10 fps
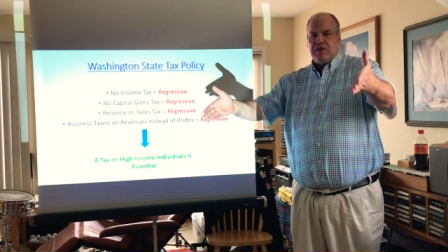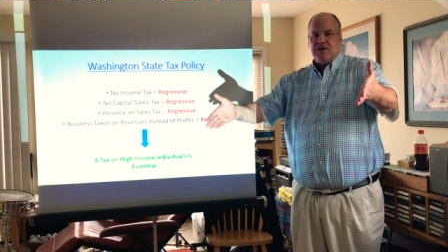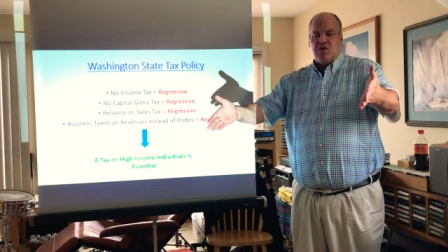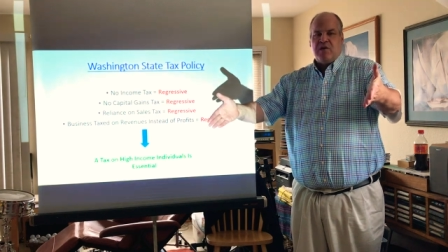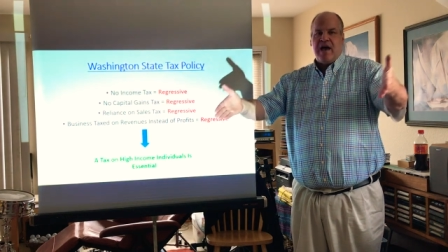we
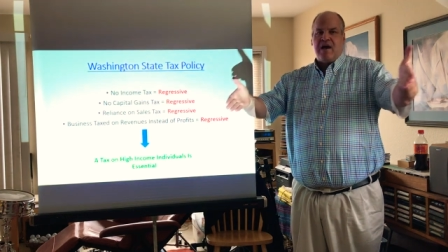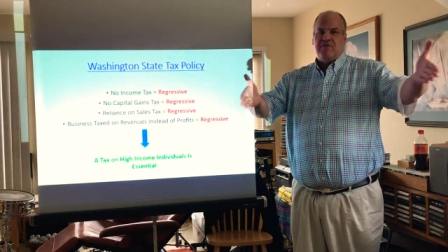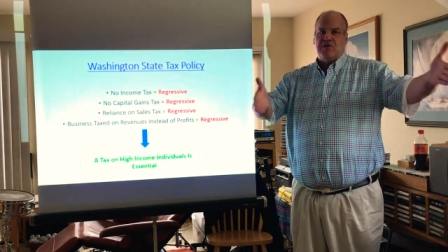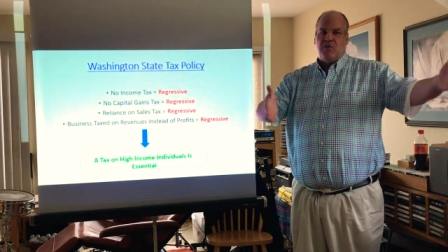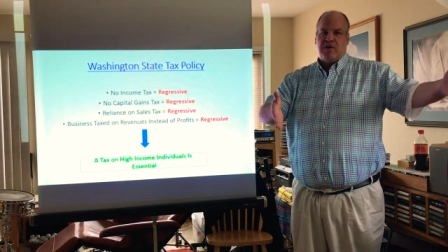don't
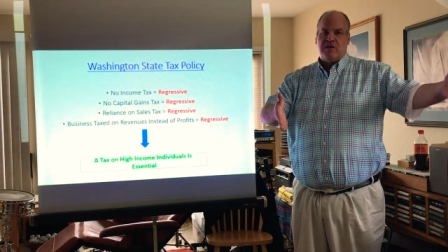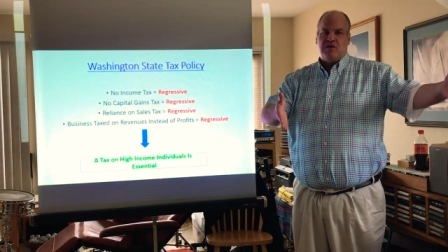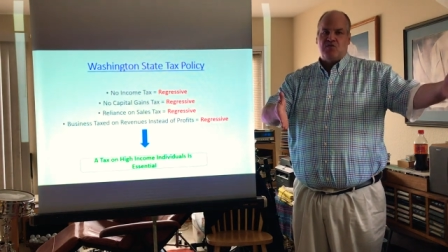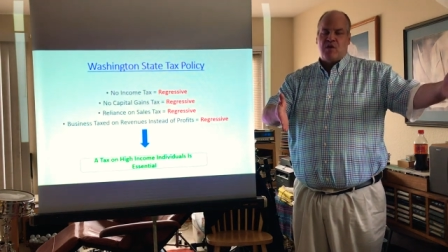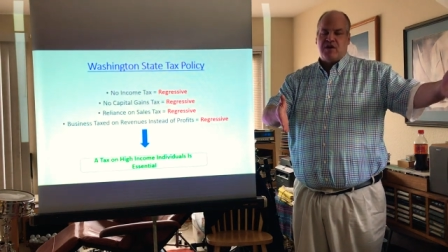have it going
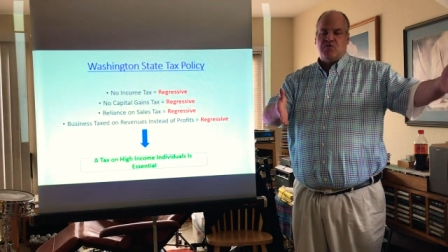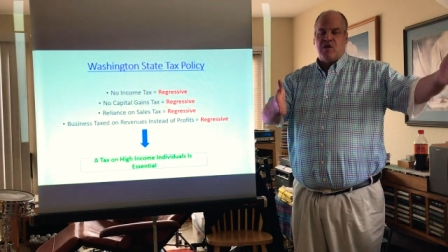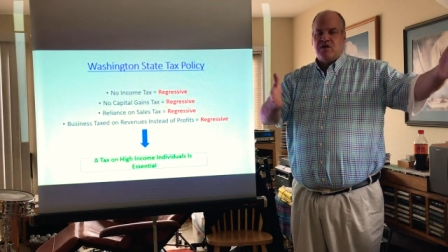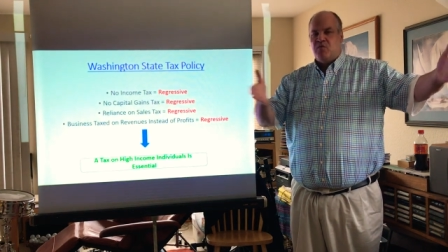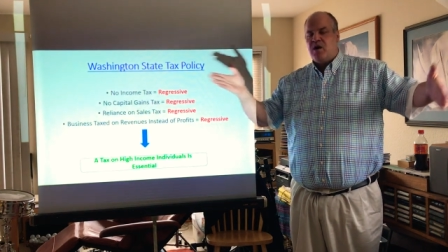into
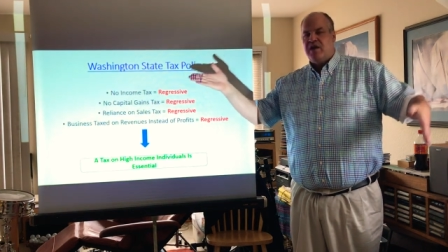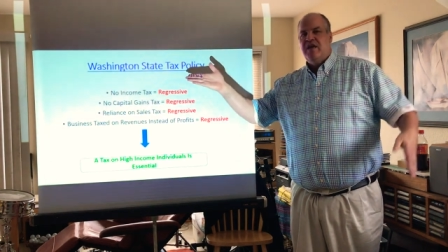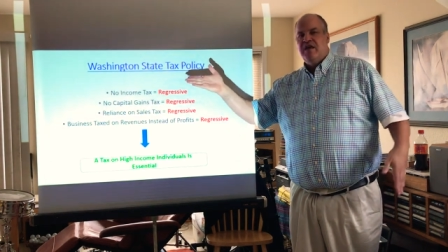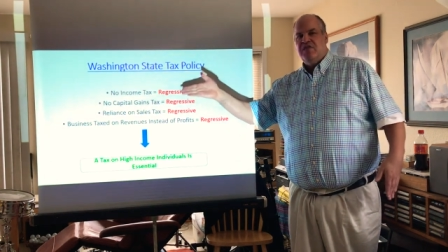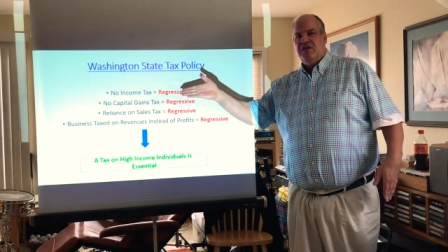2021.
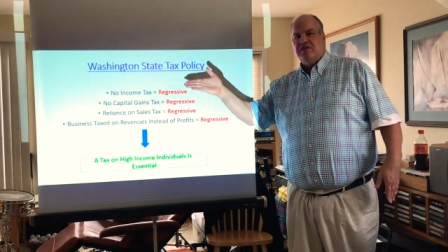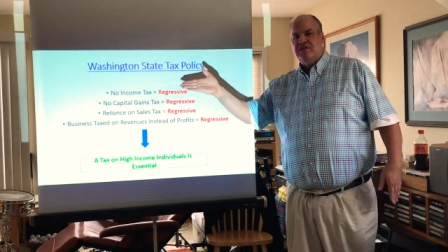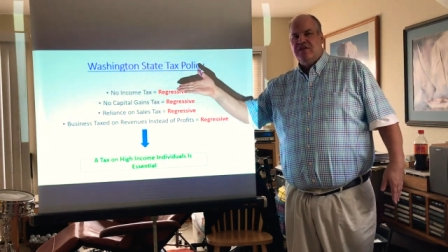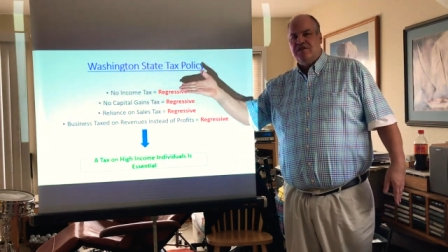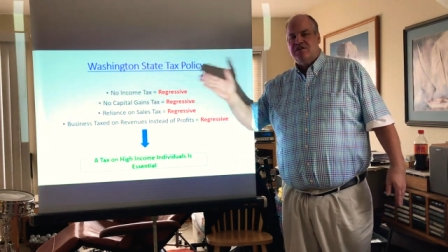
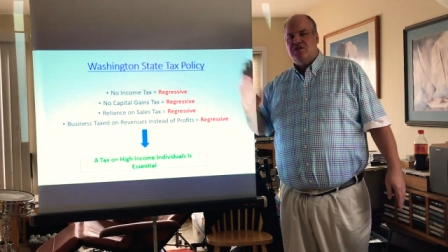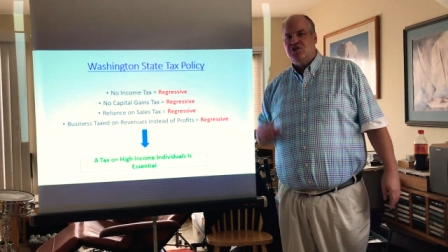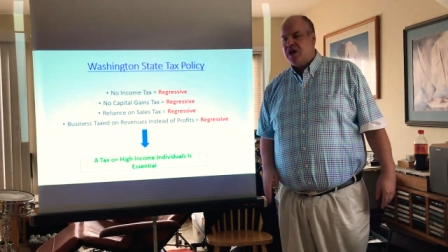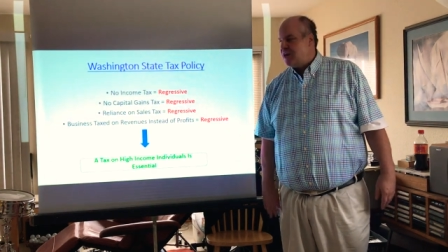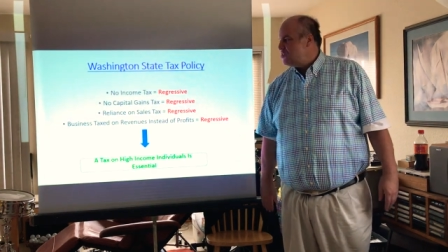This needs to
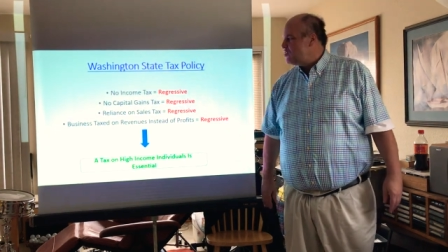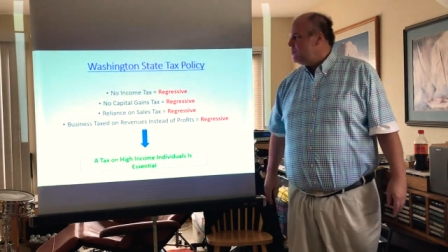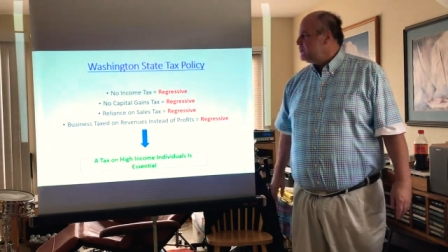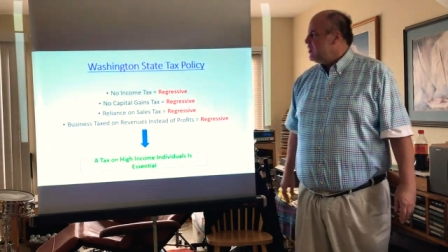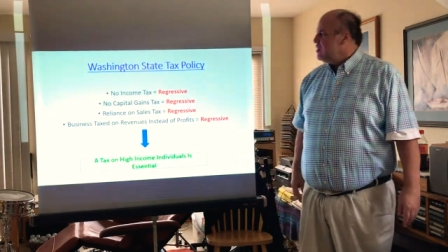change.
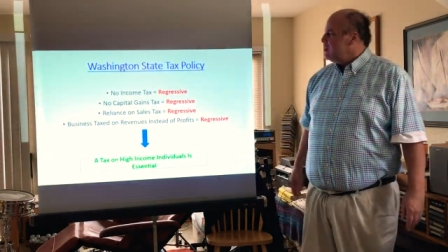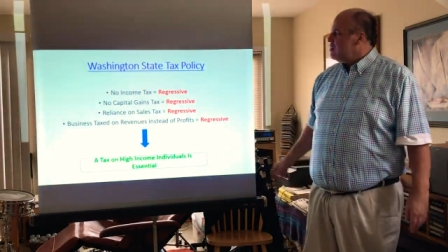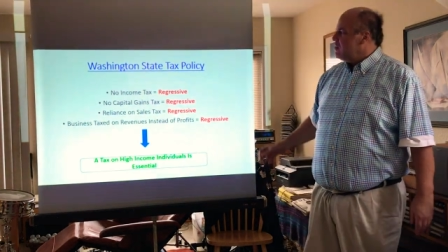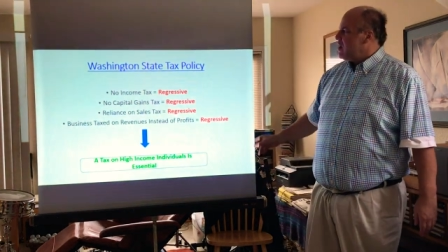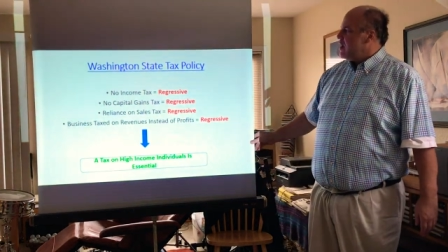
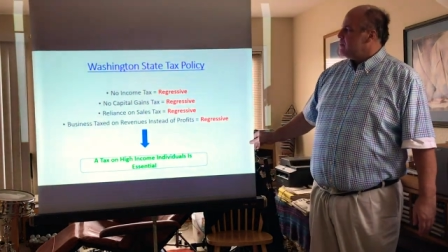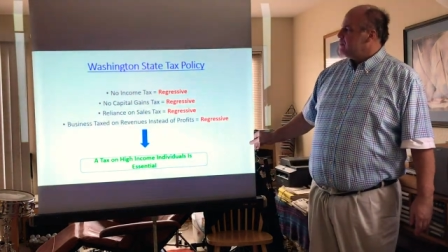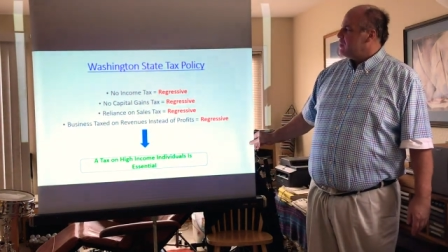Okay.